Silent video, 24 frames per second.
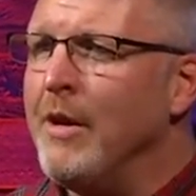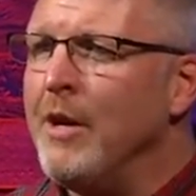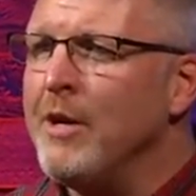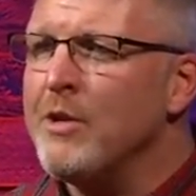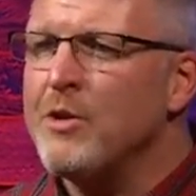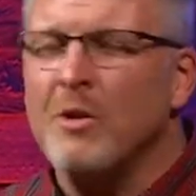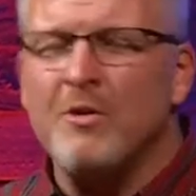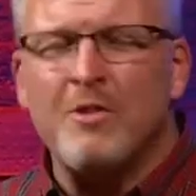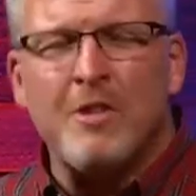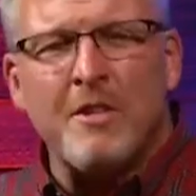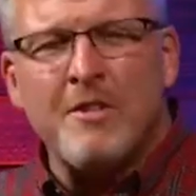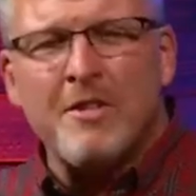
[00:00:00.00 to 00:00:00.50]

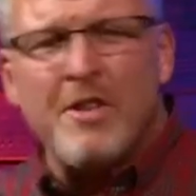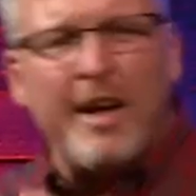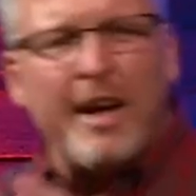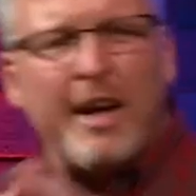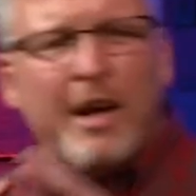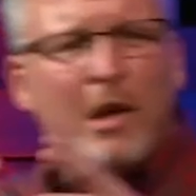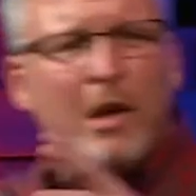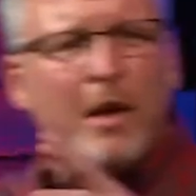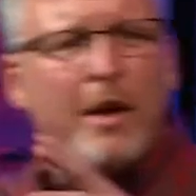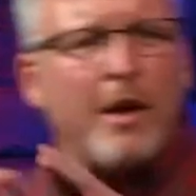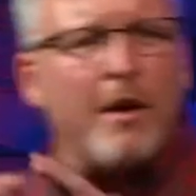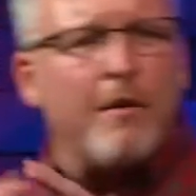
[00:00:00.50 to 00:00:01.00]
So t- take
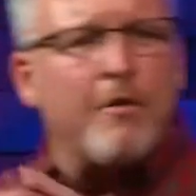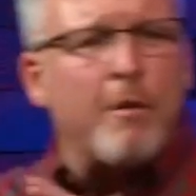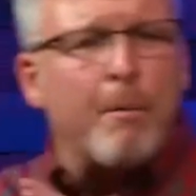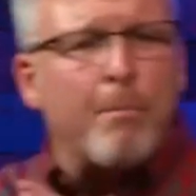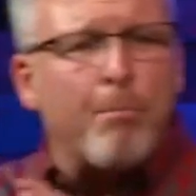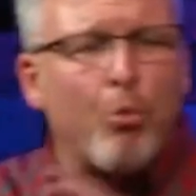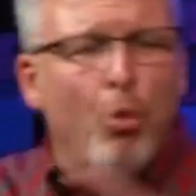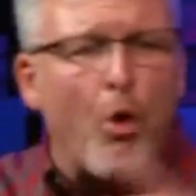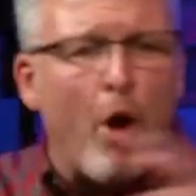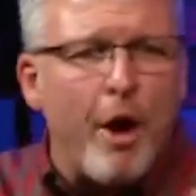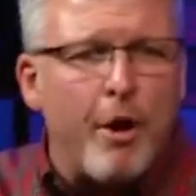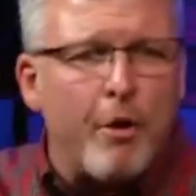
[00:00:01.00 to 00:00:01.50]
a look at the
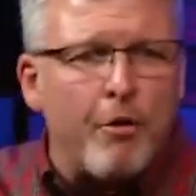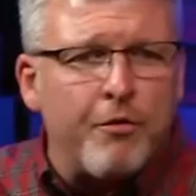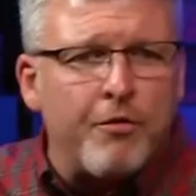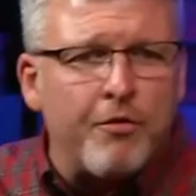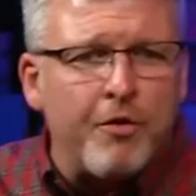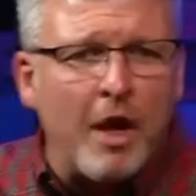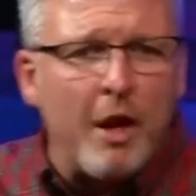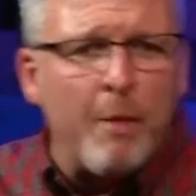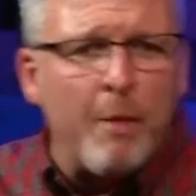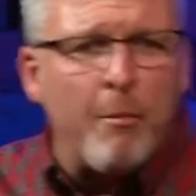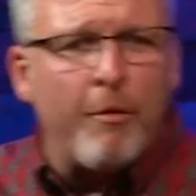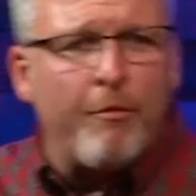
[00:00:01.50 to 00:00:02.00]
broader
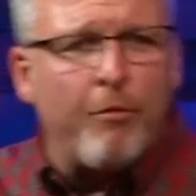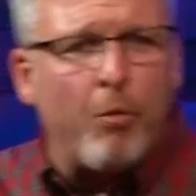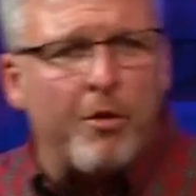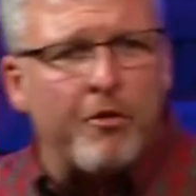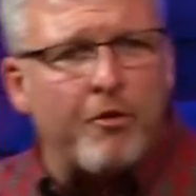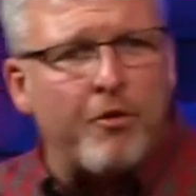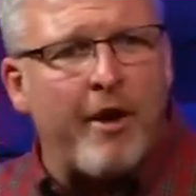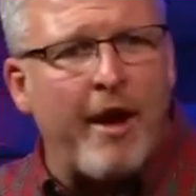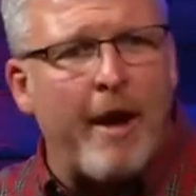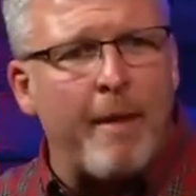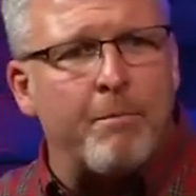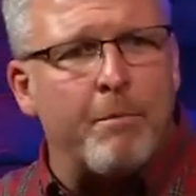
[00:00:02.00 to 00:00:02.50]
theme of what's
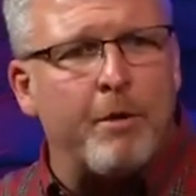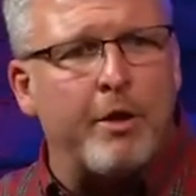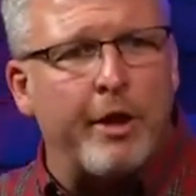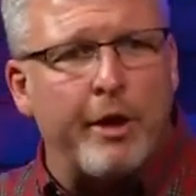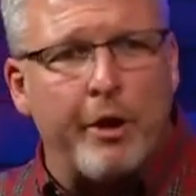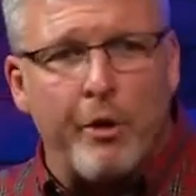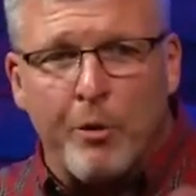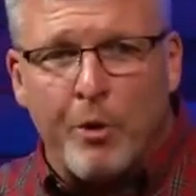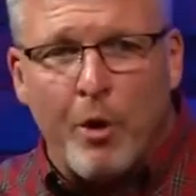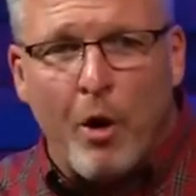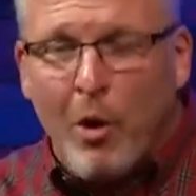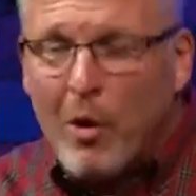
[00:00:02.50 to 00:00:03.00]
happening
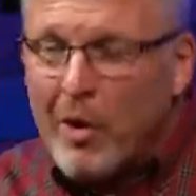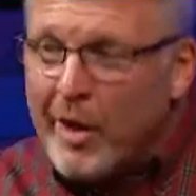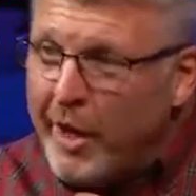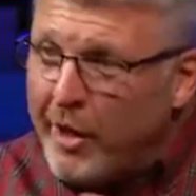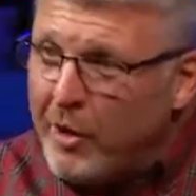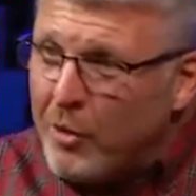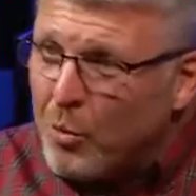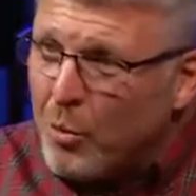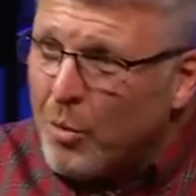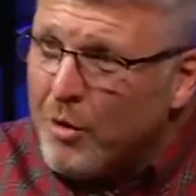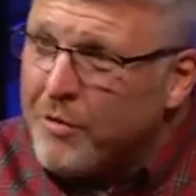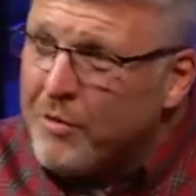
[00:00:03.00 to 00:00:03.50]
here, and I'll
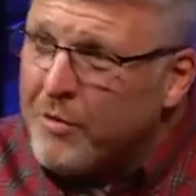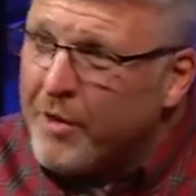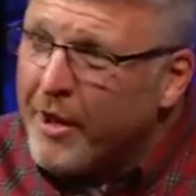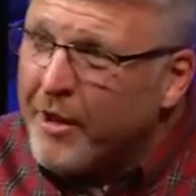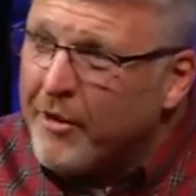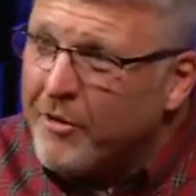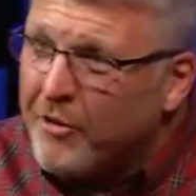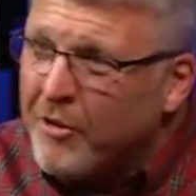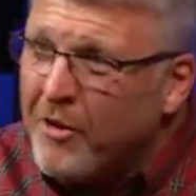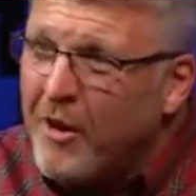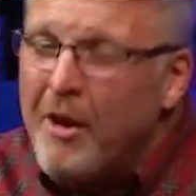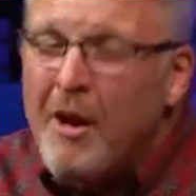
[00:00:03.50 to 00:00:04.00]
end with
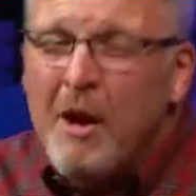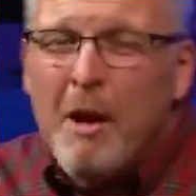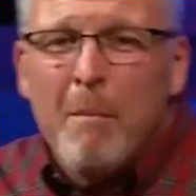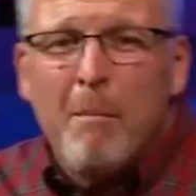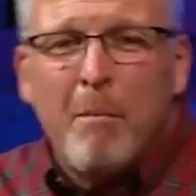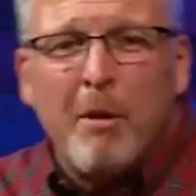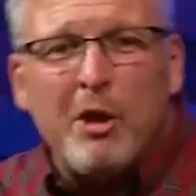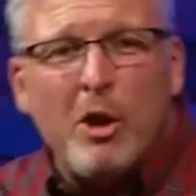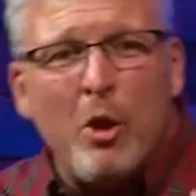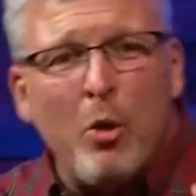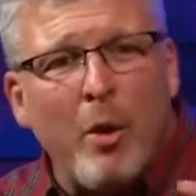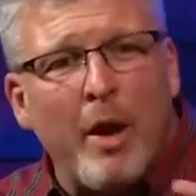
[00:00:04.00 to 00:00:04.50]
this.
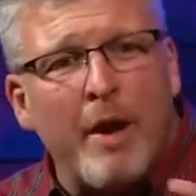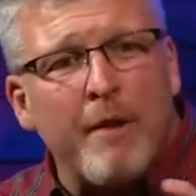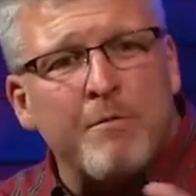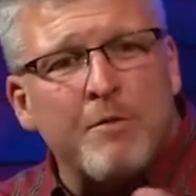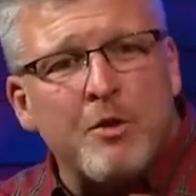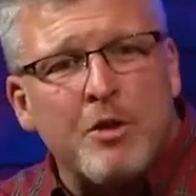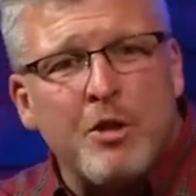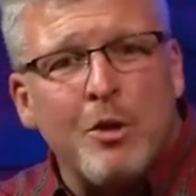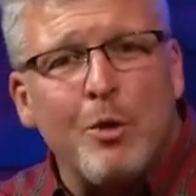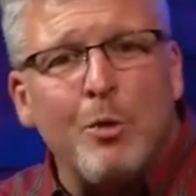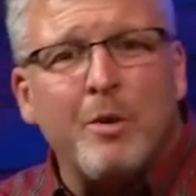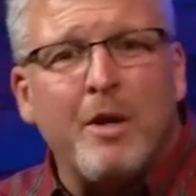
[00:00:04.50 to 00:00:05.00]
But you have
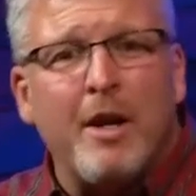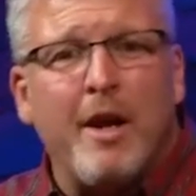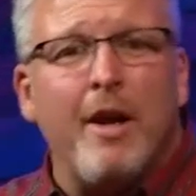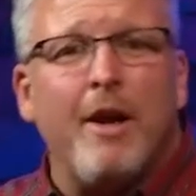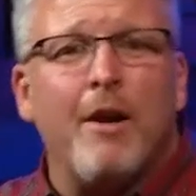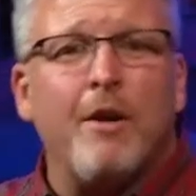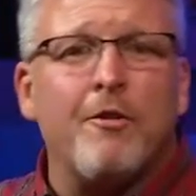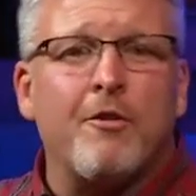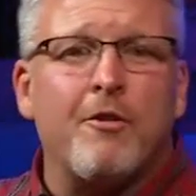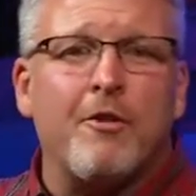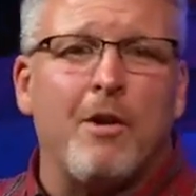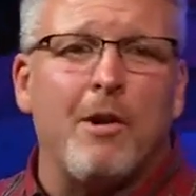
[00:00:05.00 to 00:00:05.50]
two
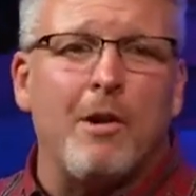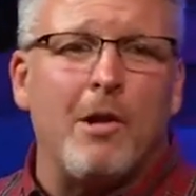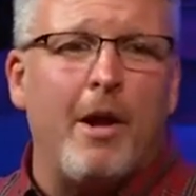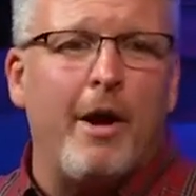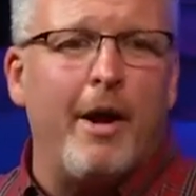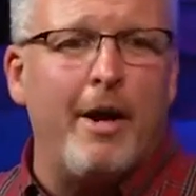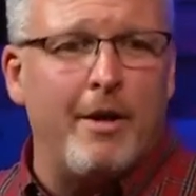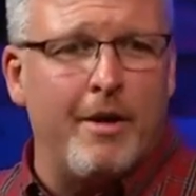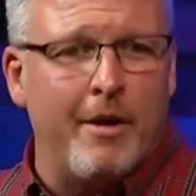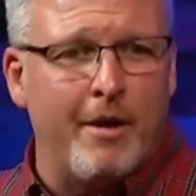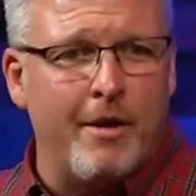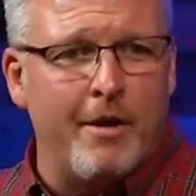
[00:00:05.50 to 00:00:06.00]
kings
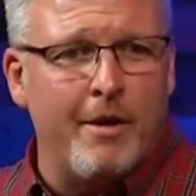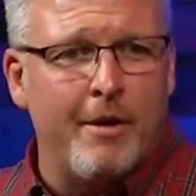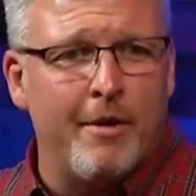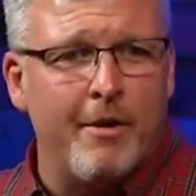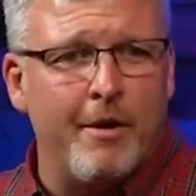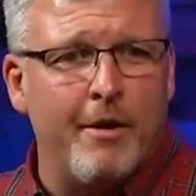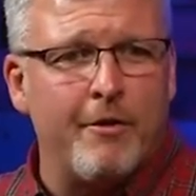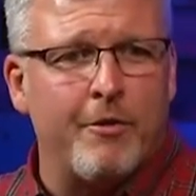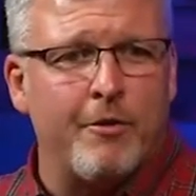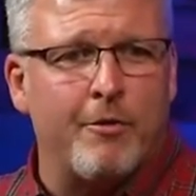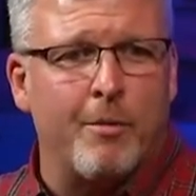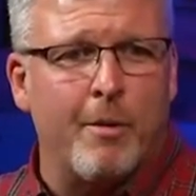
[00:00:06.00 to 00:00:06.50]
colliding in
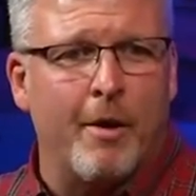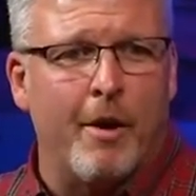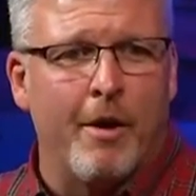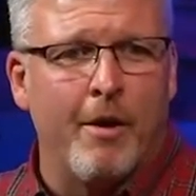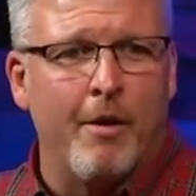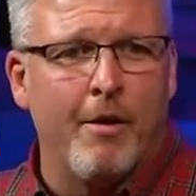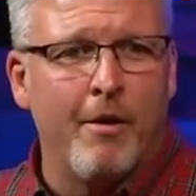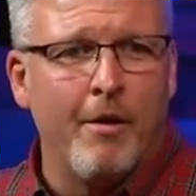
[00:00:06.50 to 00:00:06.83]
history.